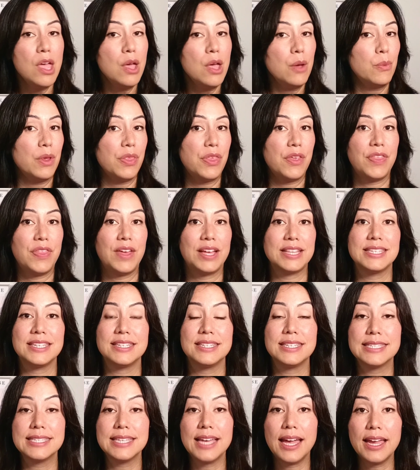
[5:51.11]
whether that's a
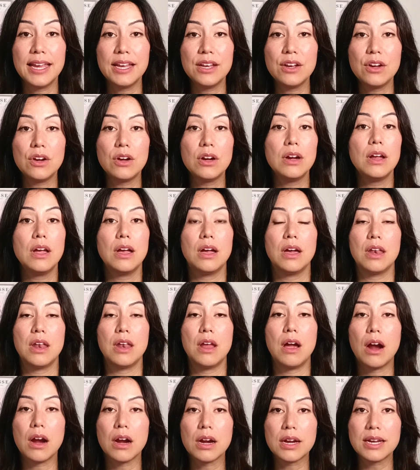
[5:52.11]
designer, an
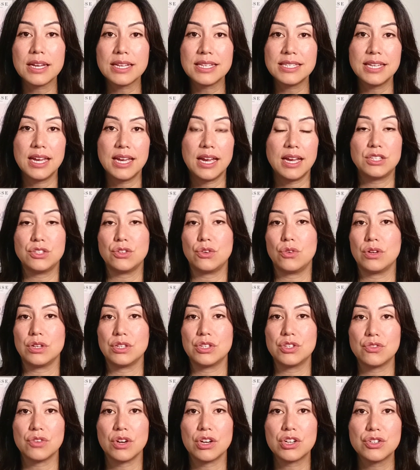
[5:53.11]
architect, or a
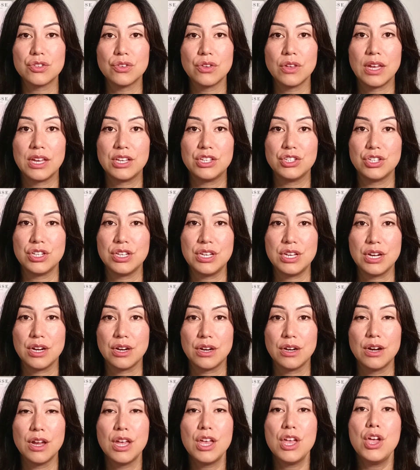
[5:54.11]
structural
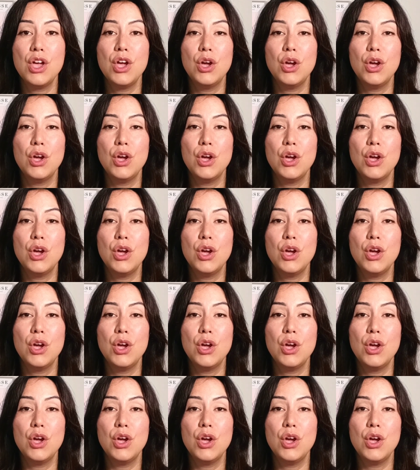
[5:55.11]
engineer,